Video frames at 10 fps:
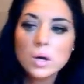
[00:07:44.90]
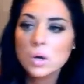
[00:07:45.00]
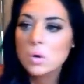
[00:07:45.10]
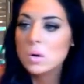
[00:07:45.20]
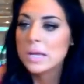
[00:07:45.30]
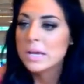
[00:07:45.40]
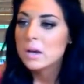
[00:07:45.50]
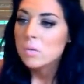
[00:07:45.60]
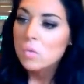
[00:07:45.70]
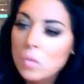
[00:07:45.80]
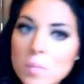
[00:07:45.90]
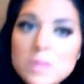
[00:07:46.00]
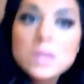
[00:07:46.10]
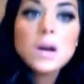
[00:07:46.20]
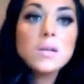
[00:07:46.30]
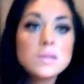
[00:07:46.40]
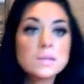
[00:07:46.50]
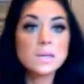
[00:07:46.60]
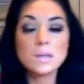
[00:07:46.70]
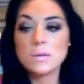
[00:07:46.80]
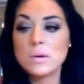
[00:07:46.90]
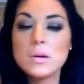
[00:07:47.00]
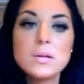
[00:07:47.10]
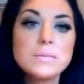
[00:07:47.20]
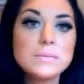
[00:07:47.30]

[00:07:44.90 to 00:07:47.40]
Calling all mascaras here.